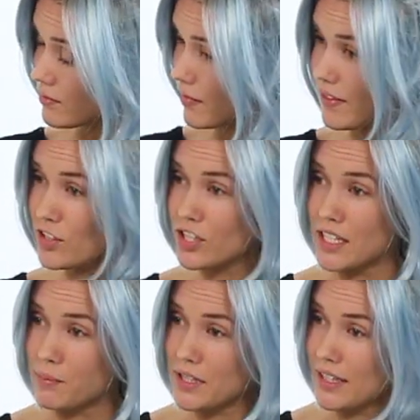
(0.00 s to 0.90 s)
And then just
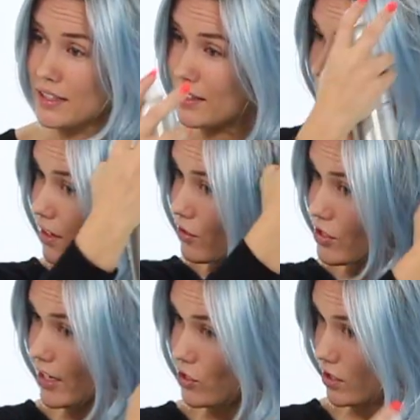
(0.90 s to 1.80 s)
keep selecting another
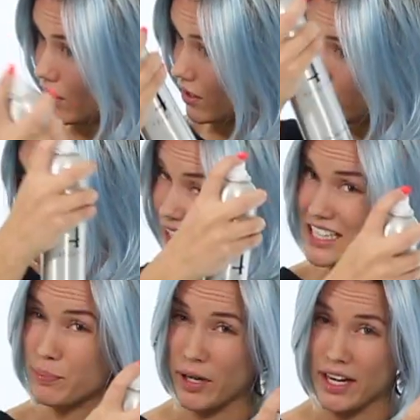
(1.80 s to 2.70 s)
section and
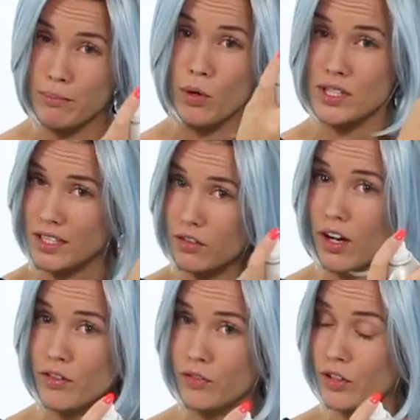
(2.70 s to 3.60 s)
spray it mostly
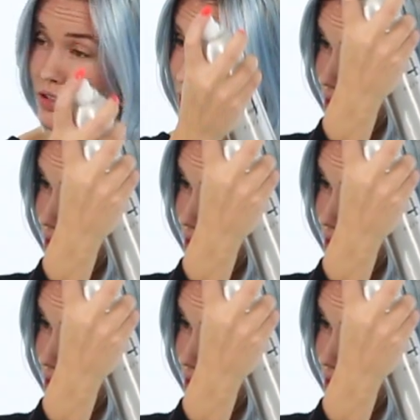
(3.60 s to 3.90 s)
around the root.